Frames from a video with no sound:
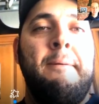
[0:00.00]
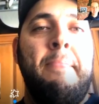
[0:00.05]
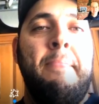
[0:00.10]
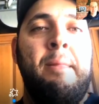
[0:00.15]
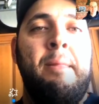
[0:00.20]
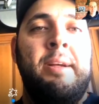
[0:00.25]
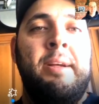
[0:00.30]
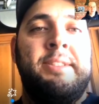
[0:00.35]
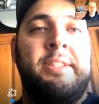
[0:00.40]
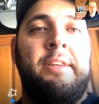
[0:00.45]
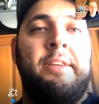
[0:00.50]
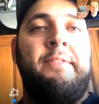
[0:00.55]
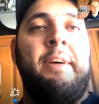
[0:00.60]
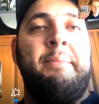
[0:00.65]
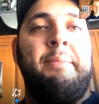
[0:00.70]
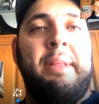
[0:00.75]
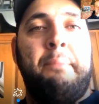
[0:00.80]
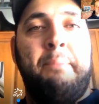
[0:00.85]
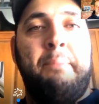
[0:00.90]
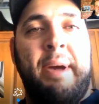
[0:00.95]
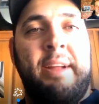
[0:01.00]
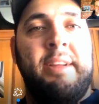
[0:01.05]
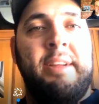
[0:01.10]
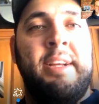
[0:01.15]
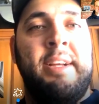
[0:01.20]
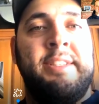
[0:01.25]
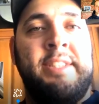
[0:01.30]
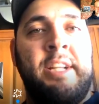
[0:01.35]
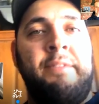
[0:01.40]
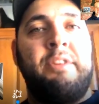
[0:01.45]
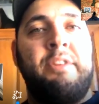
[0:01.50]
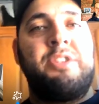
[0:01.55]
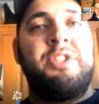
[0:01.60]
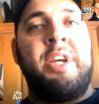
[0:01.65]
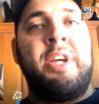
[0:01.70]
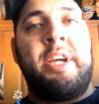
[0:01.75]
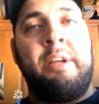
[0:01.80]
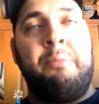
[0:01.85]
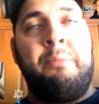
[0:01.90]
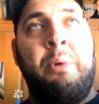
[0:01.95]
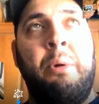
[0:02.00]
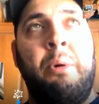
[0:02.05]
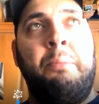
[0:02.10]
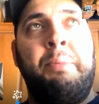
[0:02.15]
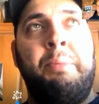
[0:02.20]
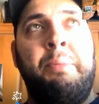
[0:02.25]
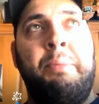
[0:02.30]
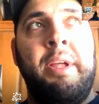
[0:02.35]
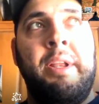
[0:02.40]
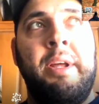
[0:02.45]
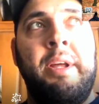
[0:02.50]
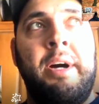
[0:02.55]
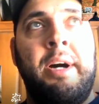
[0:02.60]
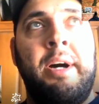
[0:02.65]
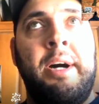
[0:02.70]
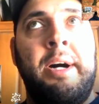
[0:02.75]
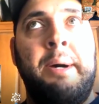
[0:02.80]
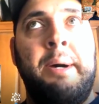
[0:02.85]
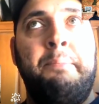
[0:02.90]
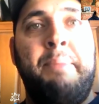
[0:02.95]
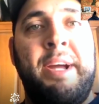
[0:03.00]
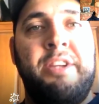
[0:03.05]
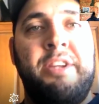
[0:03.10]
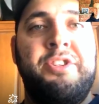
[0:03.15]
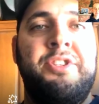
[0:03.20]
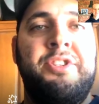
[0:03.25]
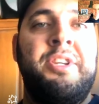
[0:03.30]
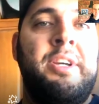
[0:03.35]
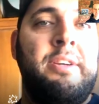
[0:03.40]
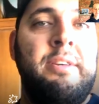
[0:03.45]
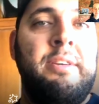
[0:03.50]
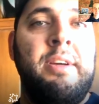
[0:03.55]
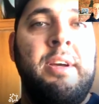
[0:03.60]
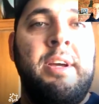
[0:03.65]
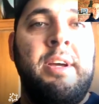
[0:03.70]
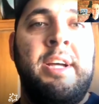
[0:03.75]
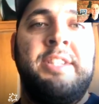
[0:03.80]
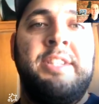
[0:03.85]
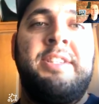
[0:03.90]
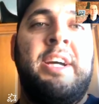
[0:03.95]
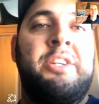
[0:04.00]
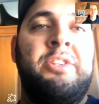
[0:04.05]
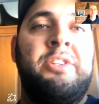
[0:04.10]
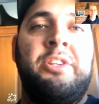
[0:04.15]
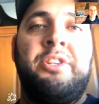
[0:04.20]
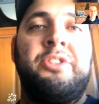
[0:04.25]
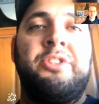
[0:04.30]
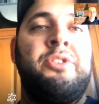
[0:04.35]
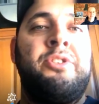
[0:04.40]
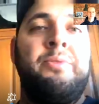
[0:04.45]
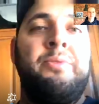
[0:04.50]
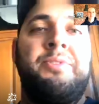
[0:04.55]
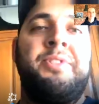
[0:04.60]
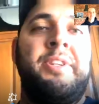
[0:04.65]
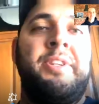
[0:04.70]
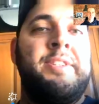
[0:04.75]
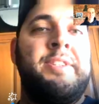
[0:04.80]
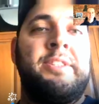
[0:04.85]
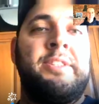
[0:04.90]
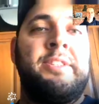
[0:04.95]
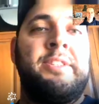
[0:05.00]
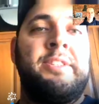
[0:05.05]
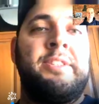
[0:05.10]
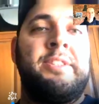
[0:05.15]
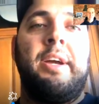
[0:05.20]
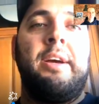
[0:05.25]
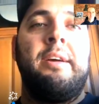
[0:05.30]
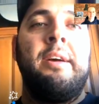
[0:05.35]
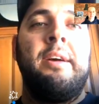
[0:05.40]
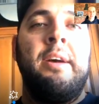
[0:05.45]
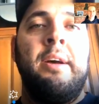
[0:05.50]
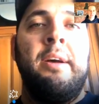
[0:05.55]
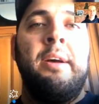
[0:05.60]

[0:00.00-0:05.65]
Instead of your second row being a bench seat, it's actually just 2 seats. That's all you get.